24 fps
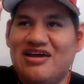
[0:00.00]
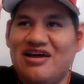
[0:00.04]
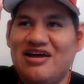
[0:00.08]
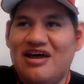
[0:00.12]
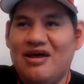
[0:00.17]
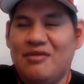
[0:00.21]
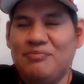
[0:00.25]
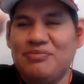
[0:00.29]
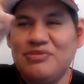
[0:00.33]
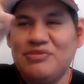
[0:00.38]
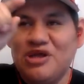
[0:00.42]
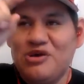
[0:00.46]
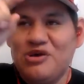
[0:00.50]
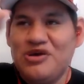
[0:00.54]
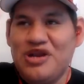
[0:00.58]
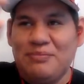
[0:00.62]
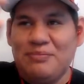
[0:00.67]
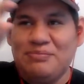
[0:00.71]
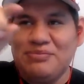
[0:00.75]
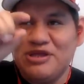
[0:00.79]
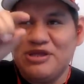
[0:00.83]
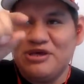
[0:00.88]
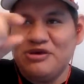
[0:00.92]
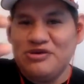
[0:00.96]
upload,
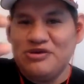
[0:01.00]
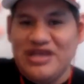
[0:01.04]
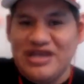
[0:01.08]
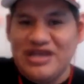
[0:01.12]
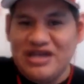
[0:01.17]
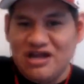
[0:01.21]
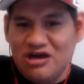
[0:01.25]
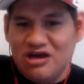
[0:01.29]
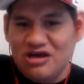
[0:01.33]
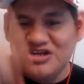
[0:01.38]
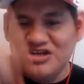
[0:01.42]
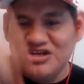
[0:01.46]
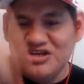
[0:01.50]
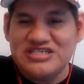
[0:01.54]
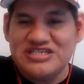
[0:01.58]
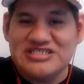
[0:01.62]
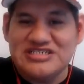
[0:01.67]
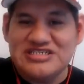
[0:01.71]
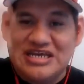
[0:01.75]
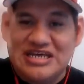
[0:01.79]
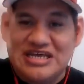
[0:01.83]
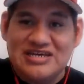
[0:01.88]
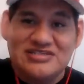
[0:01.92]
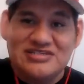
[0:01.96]
upload like all your
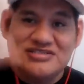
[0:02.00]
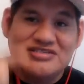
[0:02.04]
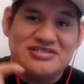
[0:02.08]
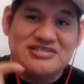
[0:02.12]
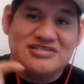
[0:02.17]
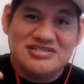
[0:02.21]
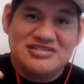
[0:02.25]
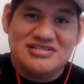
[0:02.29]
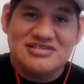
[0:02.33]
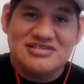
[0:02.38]
designs.